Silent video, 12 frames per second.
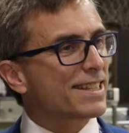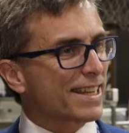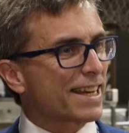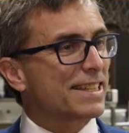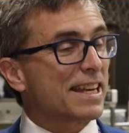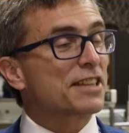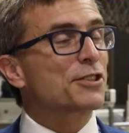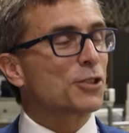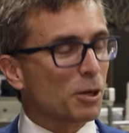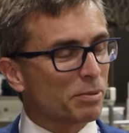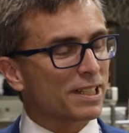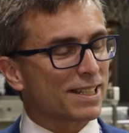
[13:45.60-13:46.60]
there any
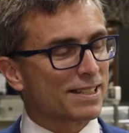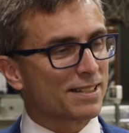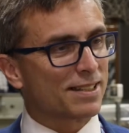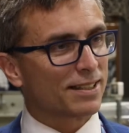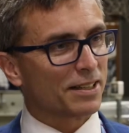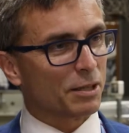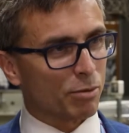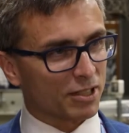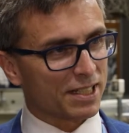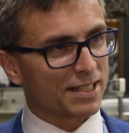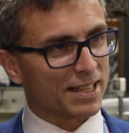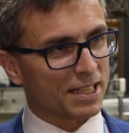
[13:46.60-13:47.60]
peculiarities of
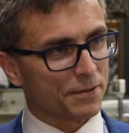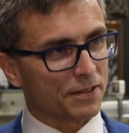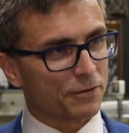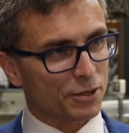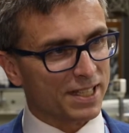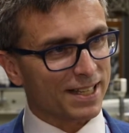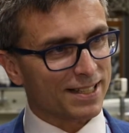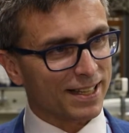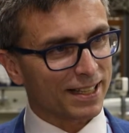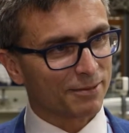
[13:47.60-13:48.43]
working at a site like